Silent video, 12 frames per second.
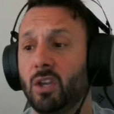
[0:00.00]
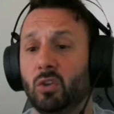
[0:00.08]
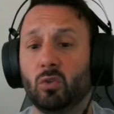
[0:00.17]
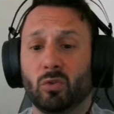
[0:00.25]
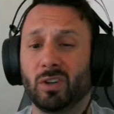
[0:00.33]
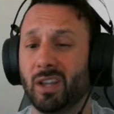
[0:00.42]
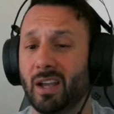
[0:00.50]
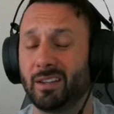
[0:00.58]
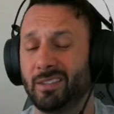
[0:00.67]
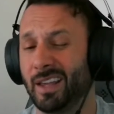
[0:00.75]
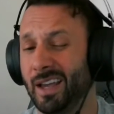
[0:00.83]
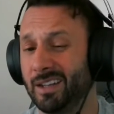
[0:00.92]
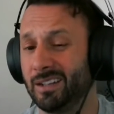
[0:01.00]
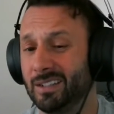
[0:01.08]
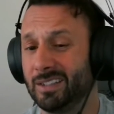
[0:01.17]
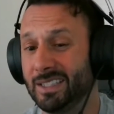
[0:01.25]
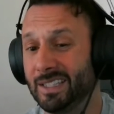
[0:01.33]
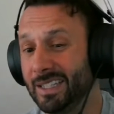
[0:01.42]
You realize that,
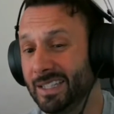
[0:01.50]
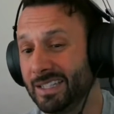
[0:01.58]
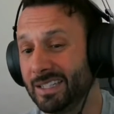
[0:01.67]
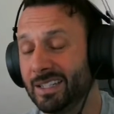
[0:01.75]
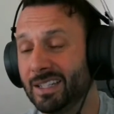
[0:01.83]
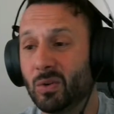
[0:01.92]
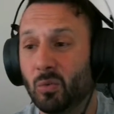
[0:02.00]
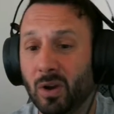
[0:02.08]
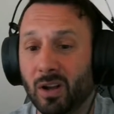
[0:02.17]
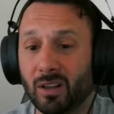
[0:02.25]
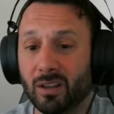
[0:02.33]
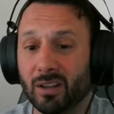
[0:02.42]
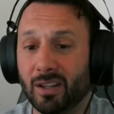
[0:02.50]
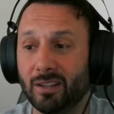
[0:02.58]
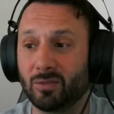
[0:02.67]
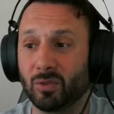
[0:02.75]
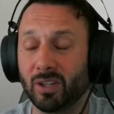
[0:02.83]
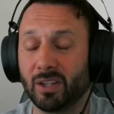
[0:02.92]
well,
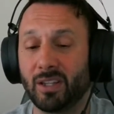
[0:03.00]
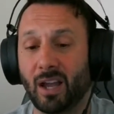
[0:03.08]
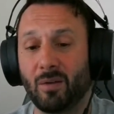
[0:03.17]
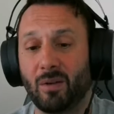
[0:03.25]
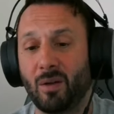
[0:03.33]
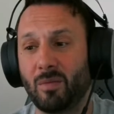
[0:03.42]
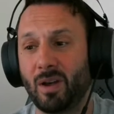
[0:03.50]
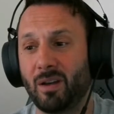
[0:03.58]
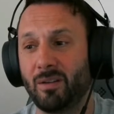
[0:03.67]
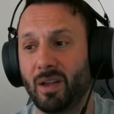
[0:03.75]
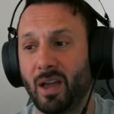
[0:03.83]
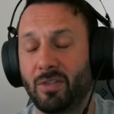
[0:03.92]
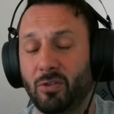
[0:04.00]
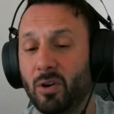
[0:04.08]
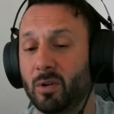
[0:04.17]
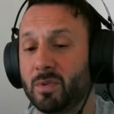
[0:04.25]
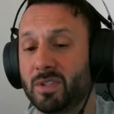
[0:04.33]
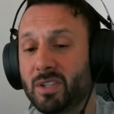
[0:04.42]
it's really, I thought
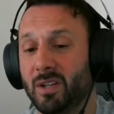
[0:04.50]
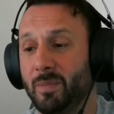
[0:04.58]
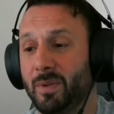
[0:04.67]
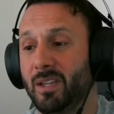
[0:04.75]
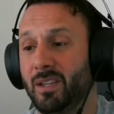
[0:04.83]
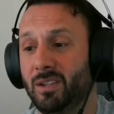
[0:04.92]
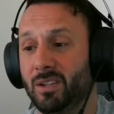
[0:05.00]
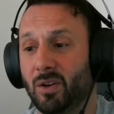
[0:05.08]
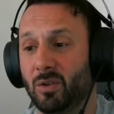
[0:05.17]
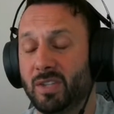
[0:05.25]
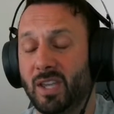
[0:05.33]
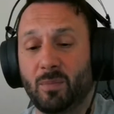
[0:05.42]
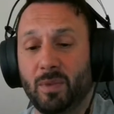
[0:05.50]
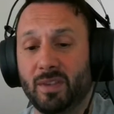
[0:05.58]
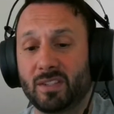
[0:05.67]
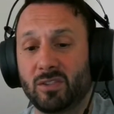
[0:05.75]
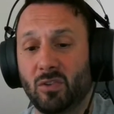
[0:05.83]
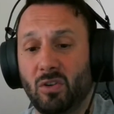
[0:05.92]
it was going to be, take me
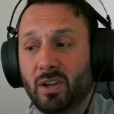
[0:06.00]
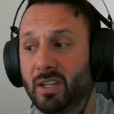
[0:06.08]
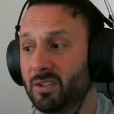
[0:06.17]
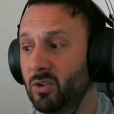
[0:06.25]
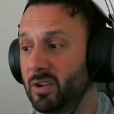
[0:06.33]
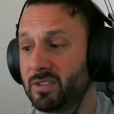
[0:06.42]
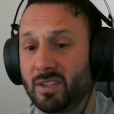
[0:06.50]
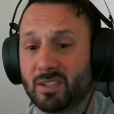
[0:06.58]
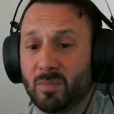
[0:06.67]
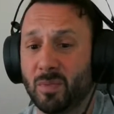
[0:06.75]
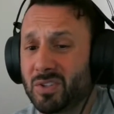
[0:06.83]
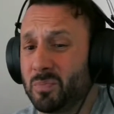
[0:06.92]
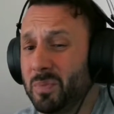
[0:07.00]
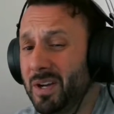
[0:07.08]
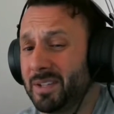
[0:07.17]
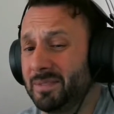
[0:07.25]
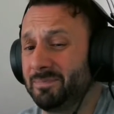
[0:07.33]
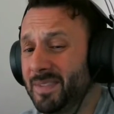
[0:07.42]
this long and cost this much,
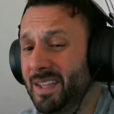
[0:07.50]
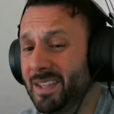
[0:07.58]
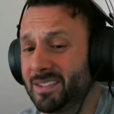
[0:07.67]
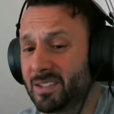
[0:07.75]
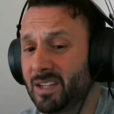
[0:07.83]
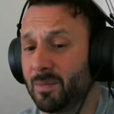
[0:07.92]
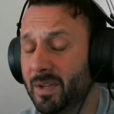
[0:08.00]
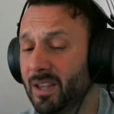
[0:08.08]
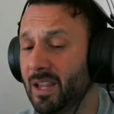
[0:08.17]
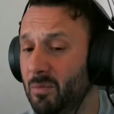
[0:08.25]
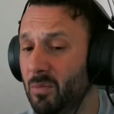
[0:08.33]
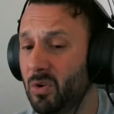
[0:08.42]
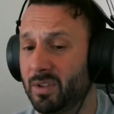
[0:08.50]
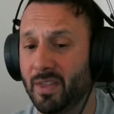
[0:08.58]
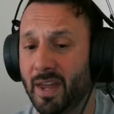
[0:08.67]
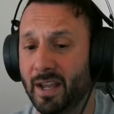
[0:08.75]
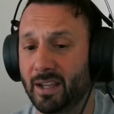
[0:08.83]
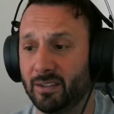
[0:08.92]
but it's going to be a lot more than that,
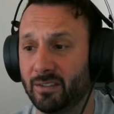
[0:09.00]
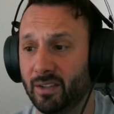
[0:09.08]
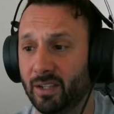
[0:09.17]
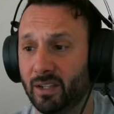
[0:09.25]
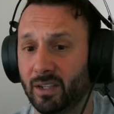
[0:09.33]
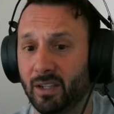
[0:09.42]
I can see.